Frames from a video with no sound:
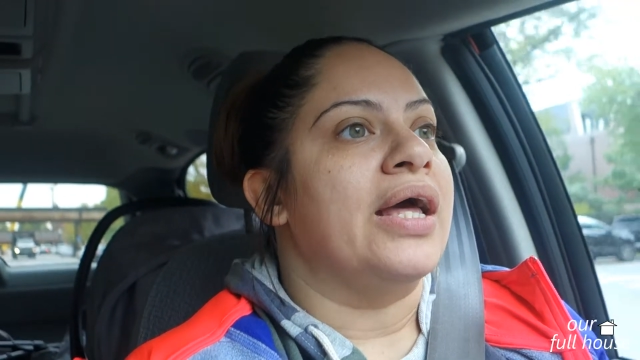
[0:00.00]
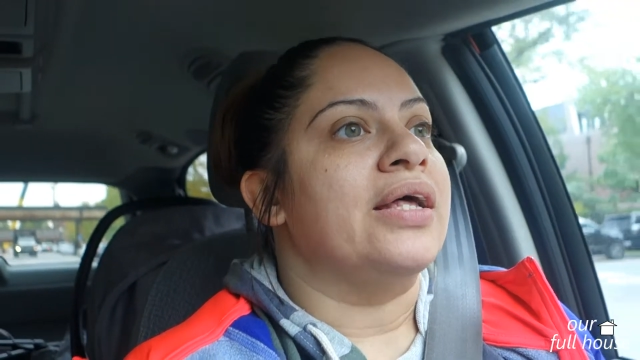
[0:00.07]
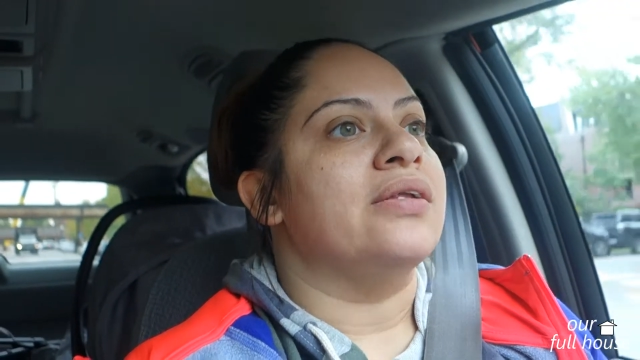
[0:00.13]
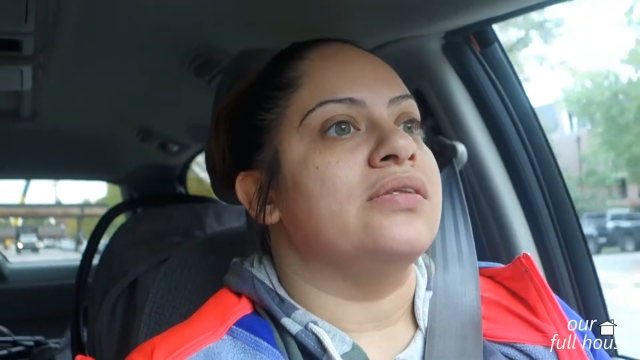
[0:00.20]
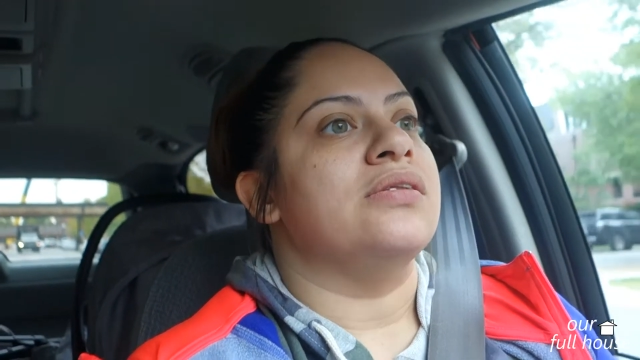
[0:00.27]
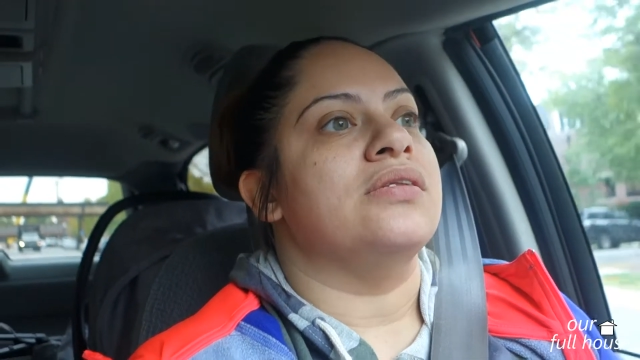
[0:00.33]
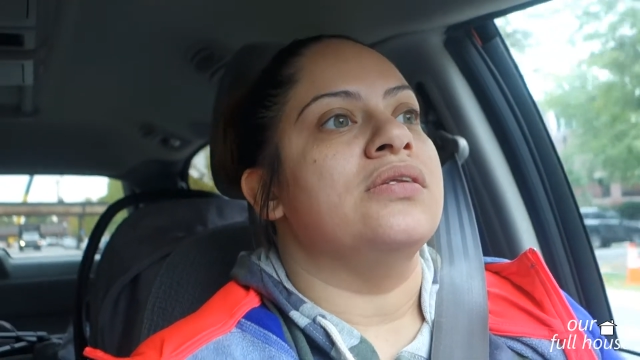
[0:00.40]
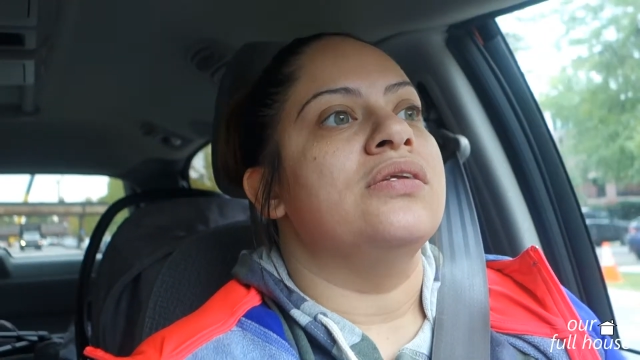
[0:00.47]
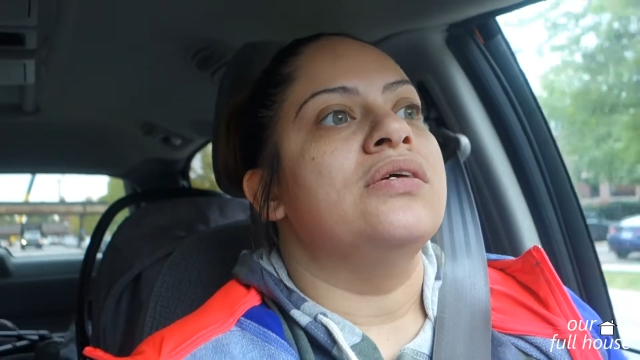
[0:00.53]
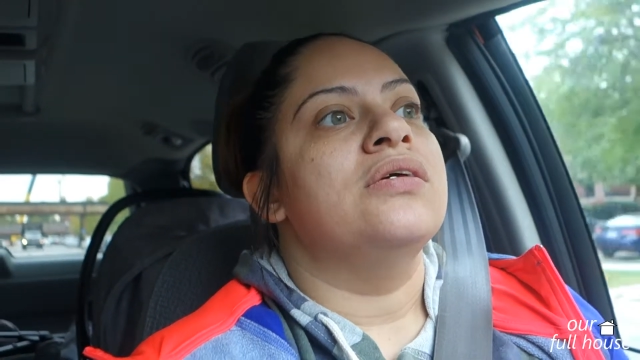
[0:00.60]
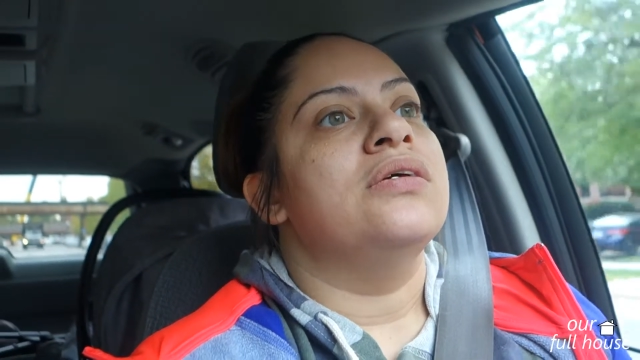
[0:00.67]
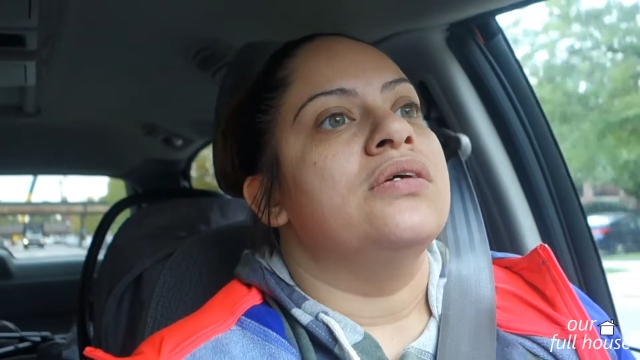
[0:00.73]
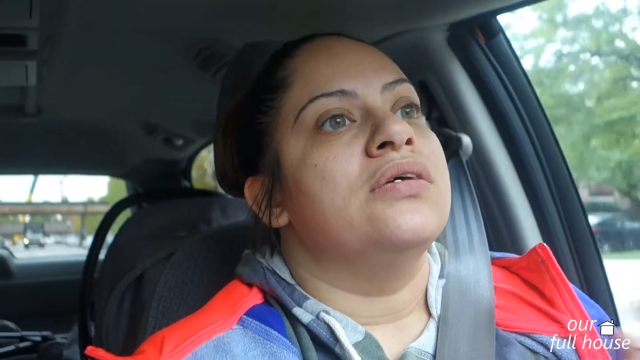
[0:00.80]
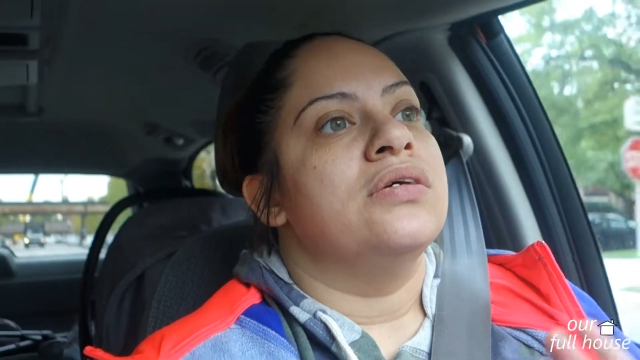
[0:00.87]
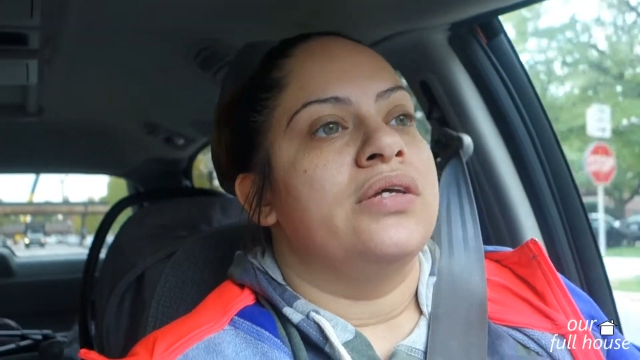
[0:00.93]

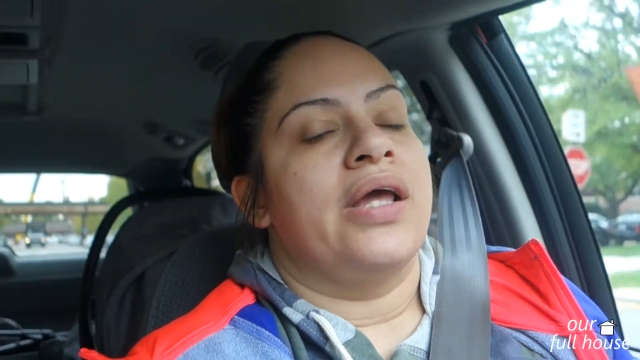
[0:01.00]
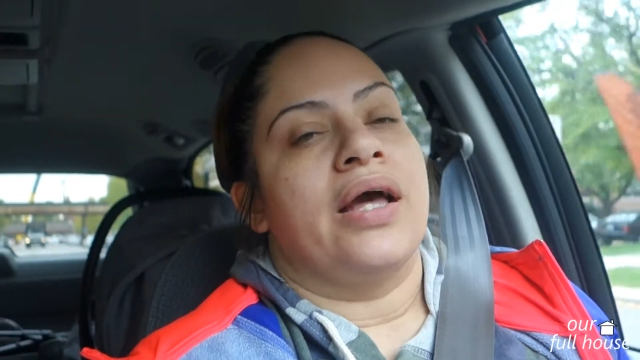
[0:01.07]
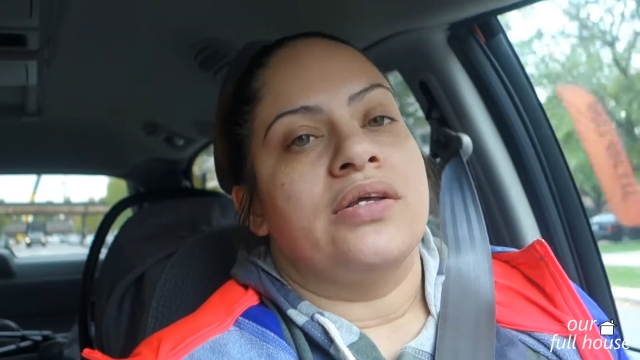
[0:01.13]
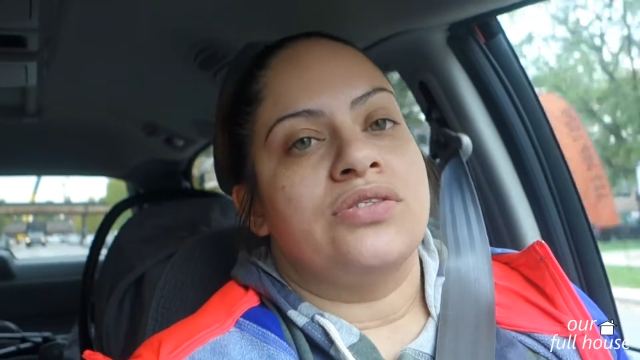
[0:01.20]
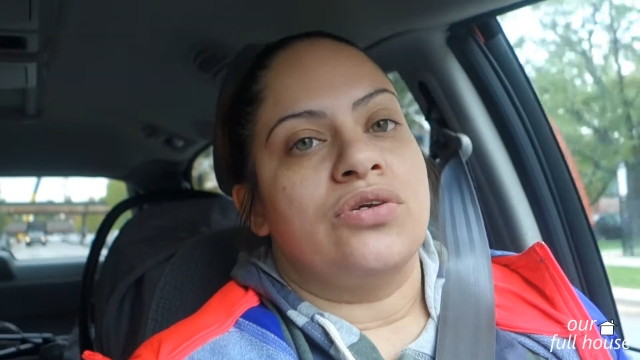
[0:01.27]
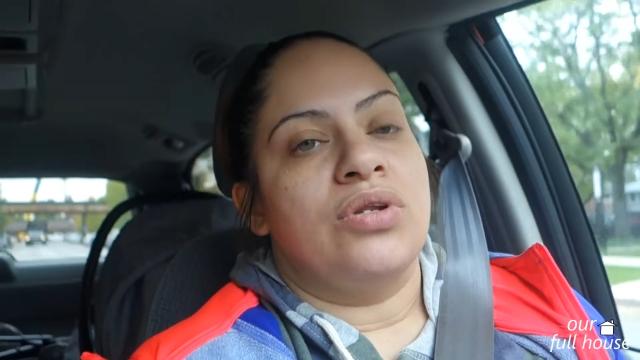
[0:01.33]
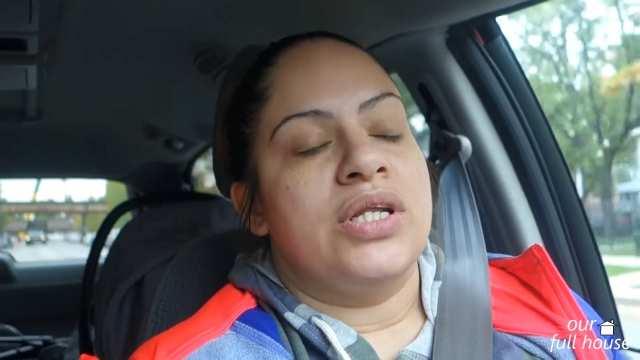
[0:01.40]
And yeah, so